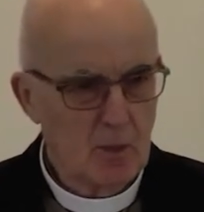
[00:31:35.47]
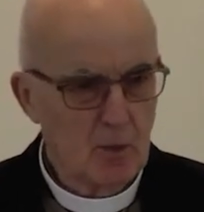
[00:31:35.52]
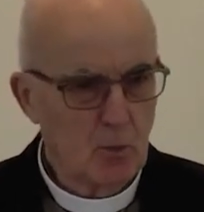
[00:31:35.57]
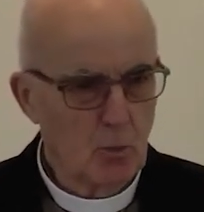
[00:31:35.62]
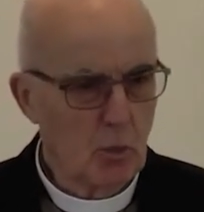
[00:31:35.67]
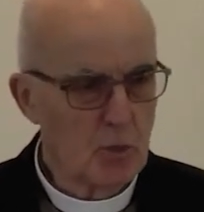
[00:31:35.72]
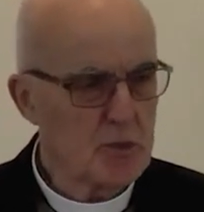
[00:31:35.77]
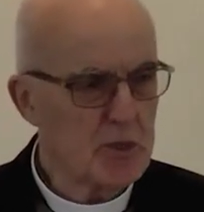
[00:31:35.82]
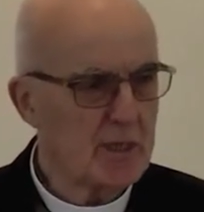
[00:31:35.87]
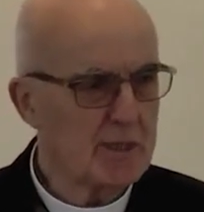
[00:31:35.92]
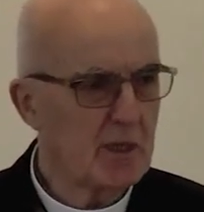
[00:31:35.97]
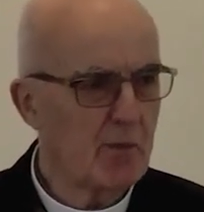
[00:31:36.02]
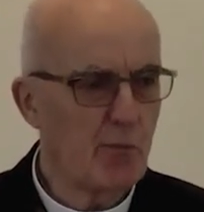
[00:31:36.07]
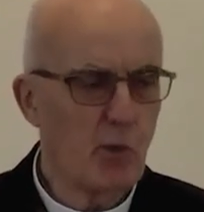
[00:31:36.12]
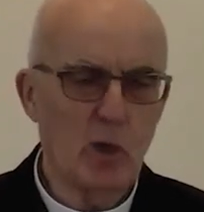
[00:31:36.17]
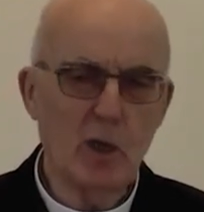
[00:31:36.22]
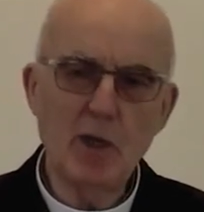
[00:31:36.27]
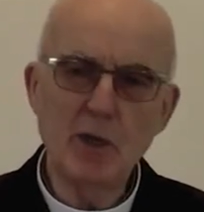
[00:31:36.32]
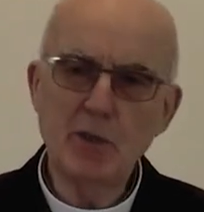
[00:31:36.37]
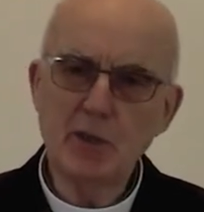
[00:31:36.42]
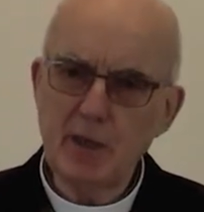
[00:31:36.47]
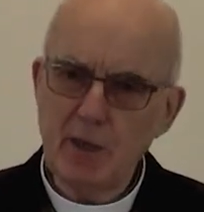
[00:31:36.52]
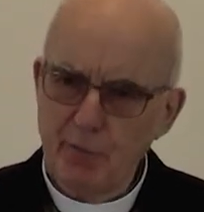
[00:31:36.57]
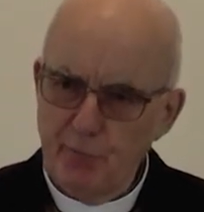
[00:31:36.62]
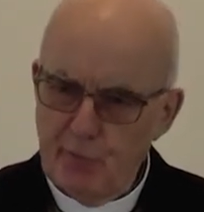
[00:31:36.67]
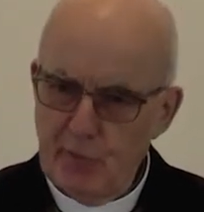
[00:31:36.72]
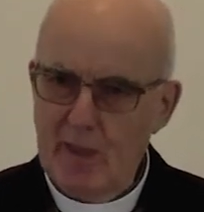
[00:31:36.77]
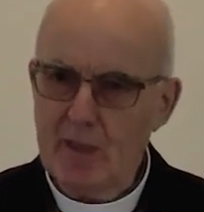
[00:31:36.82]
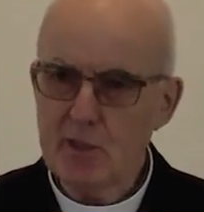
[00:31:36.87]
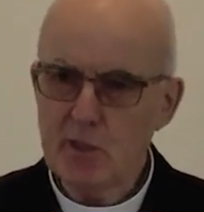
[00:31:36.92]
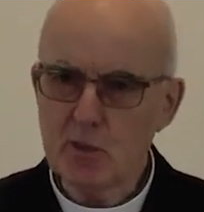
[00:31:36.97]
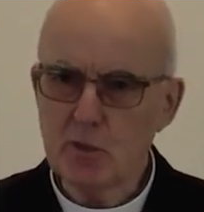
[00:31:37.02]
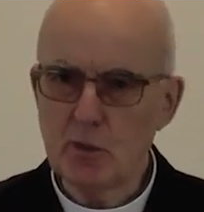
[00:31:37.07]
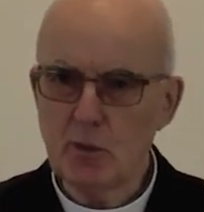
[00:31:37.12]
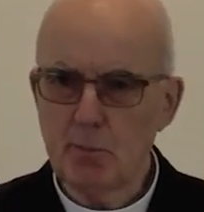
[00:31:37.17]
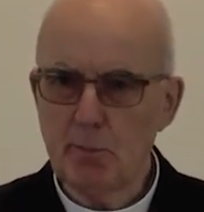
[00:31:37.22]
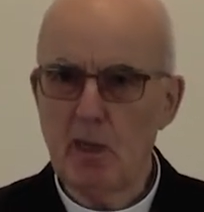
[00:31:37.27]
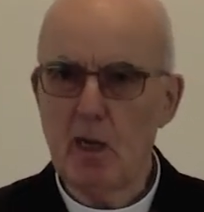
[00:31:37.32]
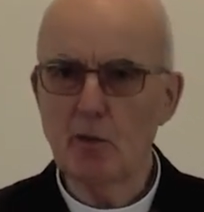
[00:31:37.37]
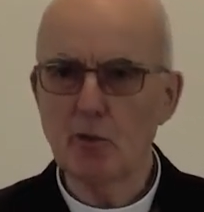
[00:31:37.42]
was that a voluntary fast on
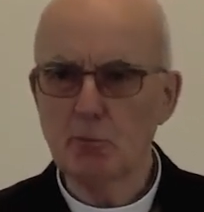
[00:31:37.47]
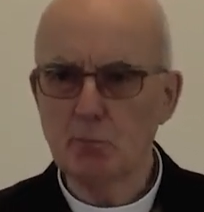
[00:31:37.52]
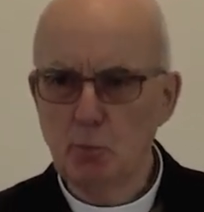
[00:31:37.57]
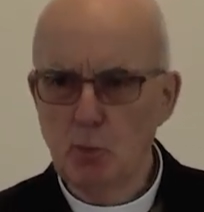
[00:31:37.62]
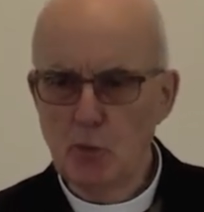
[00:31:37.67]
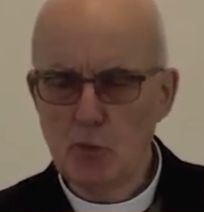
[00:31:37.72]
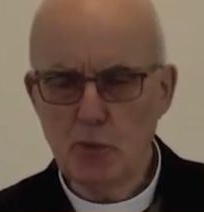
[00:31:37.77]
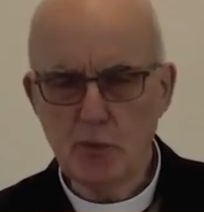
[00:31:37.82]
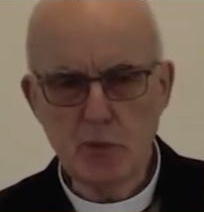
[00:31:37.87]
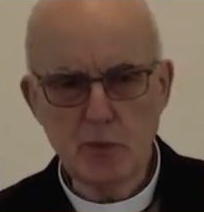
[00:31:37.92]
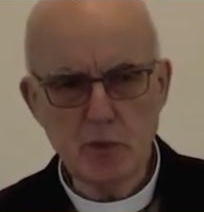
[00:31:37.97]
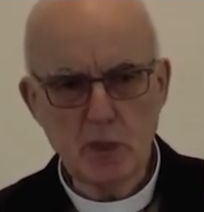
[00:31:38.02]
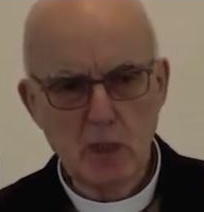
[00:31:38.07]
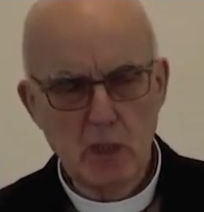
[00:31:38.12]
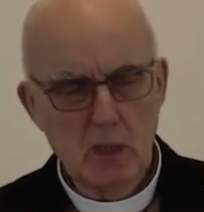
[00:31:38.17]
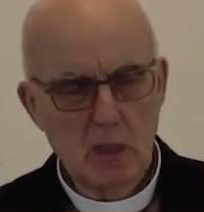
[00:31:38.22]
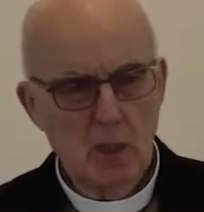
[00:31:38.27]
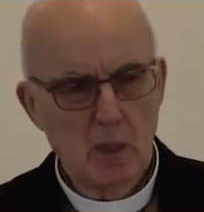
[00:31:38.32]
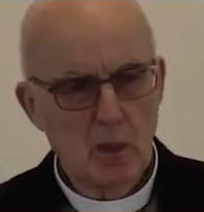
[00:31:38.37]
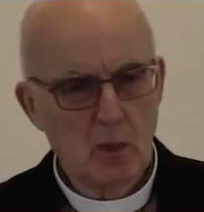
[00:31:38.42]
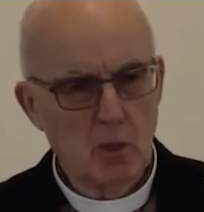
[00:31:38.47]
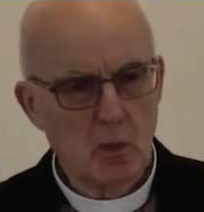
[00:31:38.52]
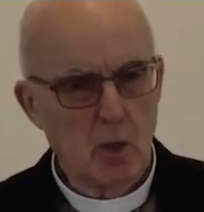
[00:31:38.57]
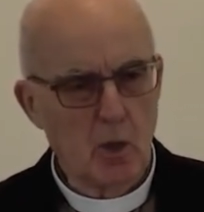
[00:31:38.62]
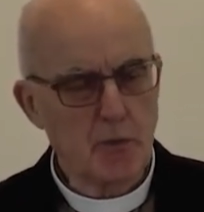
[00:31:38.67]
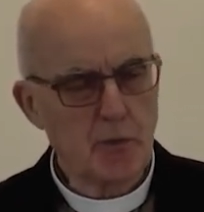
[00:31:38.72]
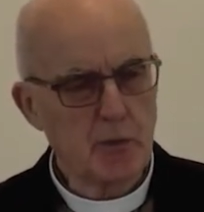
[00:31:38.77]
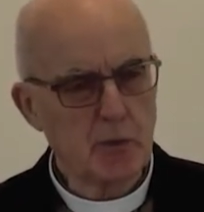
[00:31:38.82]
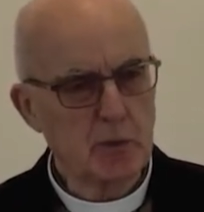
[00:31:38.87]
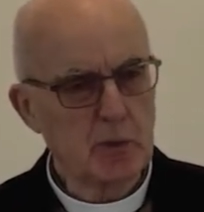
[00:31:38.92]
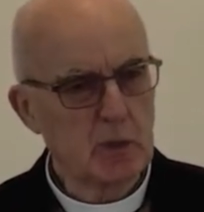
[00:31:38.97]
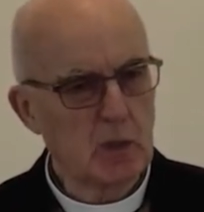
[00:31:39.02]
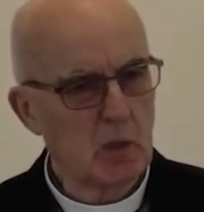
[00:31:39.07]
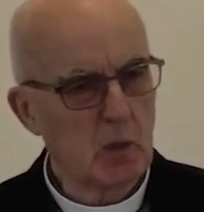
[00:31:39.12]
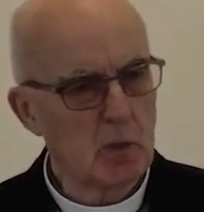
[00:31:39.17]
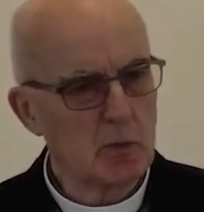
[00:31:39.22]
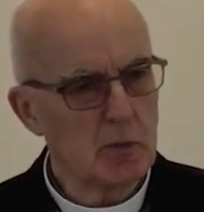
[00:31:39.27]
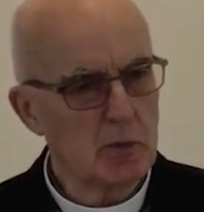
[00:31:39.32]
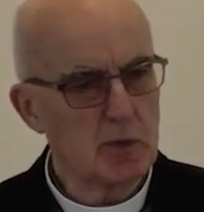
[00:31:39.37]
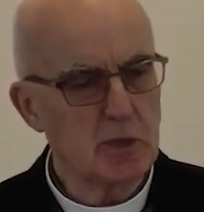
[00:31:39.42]
the part of Moses, or did
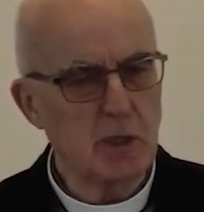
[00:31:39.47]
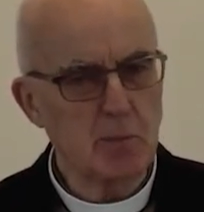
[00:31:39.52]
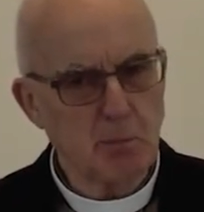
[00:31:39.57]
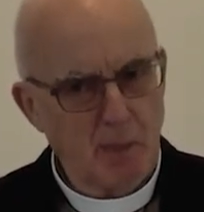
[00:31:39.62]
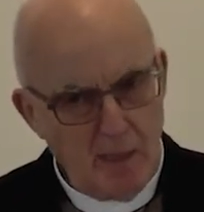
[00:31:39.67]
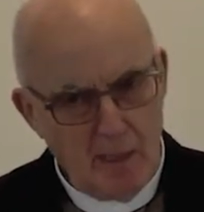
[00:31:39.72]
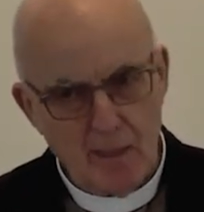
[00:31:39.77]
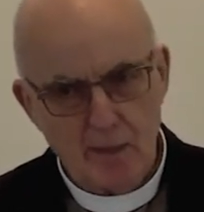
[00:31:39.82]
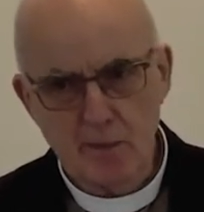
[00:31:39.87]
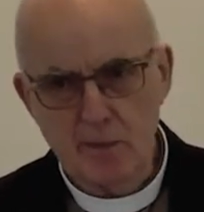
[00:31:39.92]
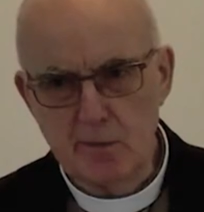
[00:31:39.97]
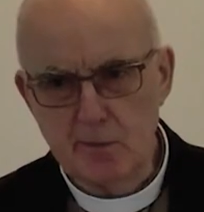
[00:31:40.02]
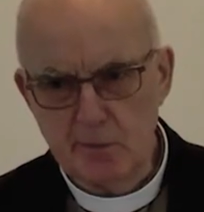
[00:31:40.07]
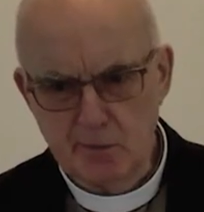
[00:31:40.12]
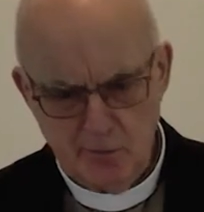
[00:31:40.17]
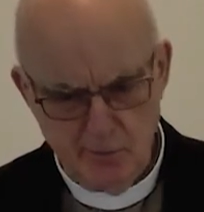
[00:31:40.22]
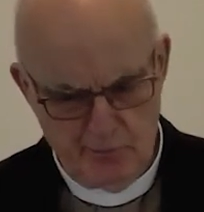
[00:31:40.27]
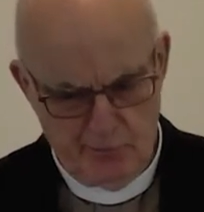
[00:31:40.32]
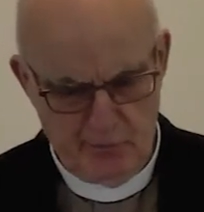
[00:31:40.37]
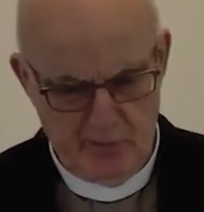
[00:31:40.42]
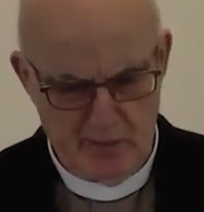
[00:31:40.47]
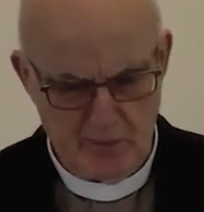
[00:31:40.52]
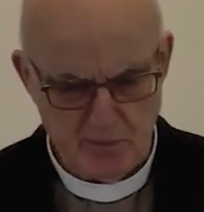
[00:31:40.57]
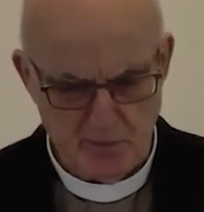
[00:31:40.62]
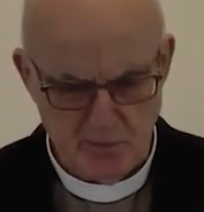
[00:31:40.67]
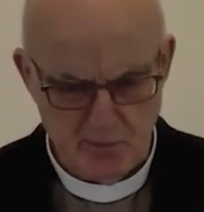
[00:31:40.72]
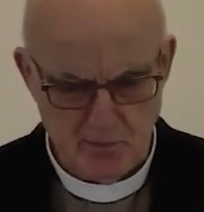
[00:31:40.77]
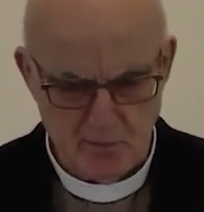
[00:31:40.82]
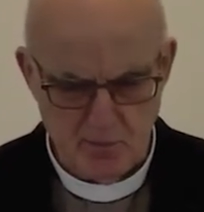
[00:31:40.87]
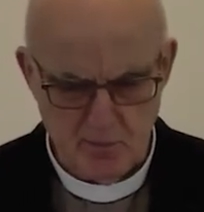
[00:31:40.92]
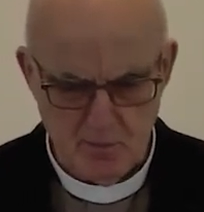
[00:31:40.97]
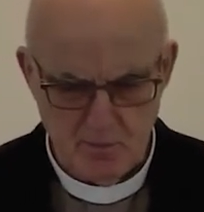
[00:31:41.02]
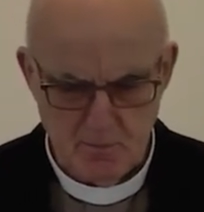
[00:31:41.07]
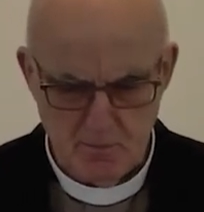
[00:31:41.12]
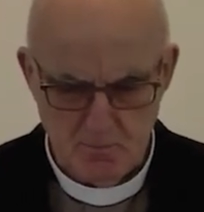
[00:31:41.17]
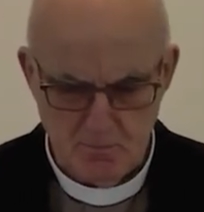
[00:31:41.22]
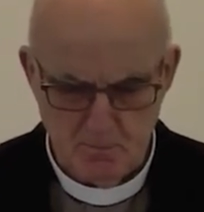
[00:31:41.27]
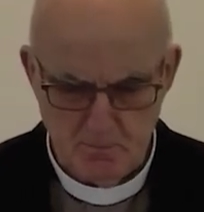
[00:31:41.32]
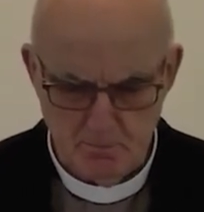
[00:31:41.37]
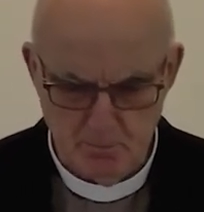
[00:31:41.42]
God demand the fast?
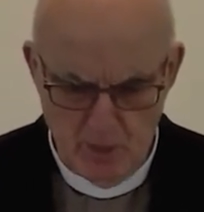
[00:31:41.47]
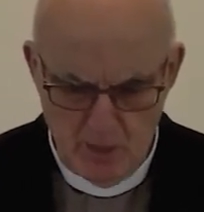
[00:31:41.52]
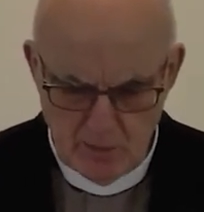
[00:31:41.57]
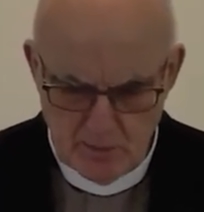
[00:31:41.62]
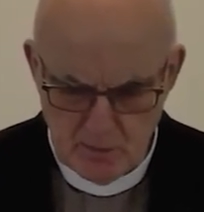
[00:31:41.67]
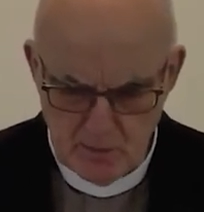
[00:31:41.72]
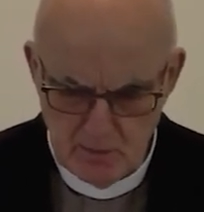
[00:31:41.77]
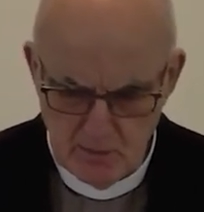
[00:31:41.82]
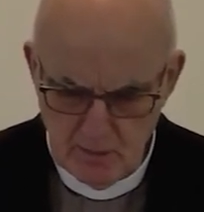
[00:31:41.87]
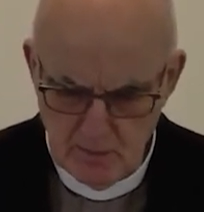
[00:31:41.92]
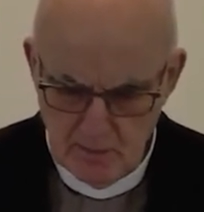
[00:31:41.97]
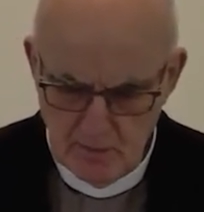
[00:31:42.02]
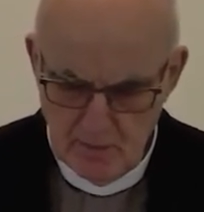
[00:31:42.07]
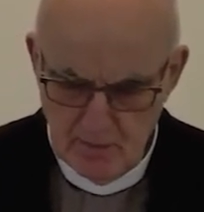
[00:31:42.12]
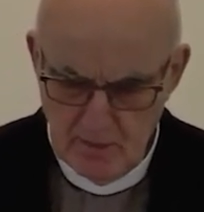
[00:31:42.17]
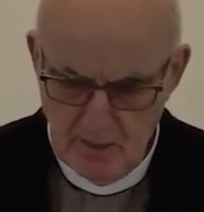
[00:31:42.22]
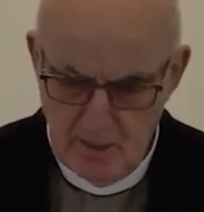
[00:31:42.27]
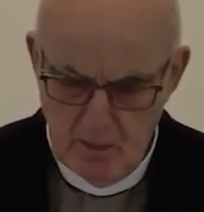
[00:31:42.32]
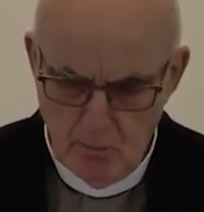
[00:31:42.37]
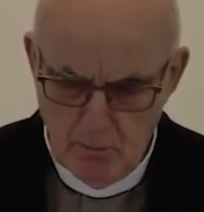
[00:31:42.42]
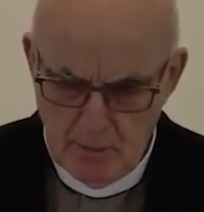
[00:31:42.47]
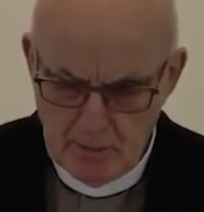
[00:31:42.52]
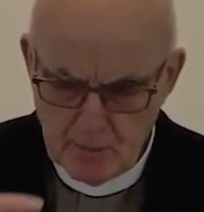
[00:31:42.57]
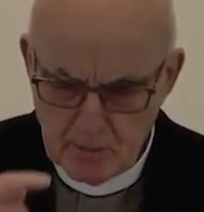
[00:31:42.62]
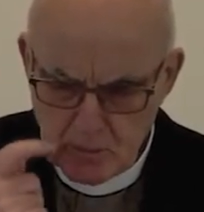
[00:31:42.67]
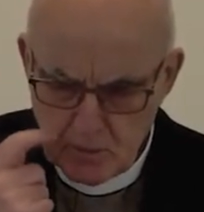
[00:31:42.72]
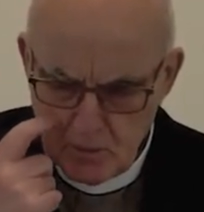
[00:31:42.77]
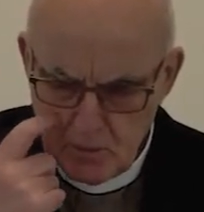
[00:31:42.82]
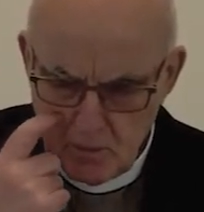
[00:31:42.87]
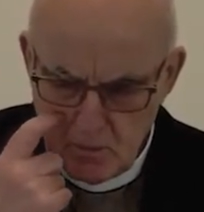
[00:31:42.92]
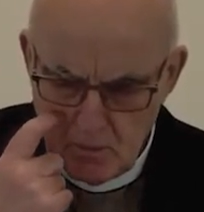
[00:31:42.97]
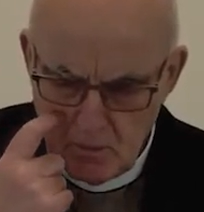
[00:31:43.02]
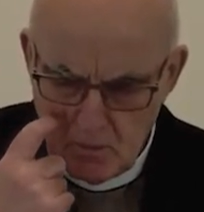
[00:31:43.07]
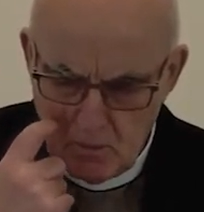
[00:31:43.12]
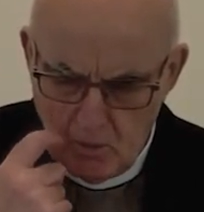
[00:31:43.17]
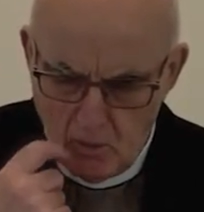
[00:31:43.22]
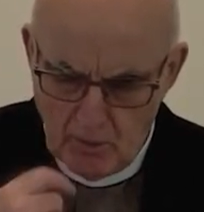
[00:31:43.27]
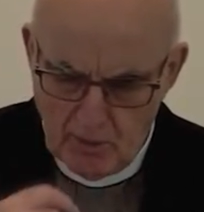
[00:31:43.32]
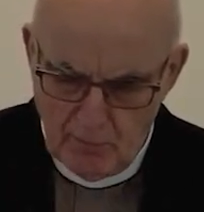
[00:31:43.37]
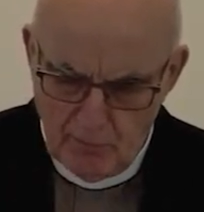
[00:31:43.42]
But he went
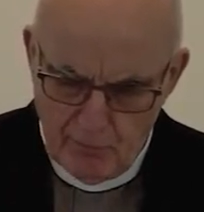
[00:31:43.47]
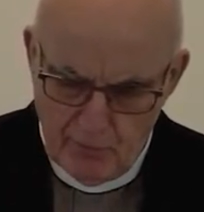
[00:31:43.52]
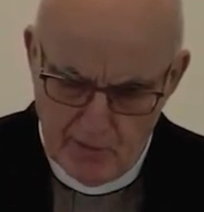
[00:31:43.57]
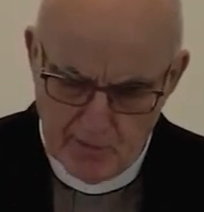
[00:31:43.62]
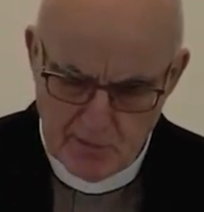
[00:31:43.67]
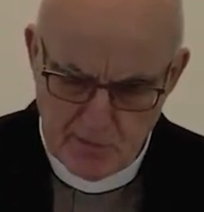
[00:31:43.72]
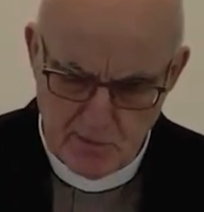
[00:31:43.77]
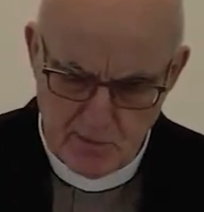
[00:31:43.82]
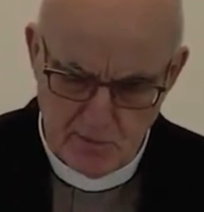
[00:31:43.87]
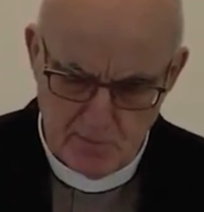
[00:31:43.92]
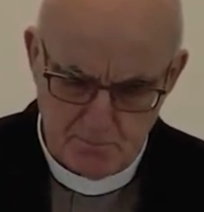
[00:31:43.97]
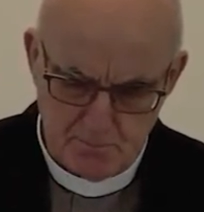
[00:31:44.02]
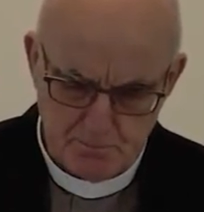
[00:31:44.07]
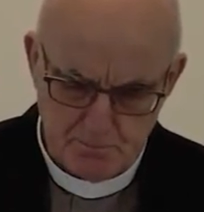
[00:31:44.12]
on a fast.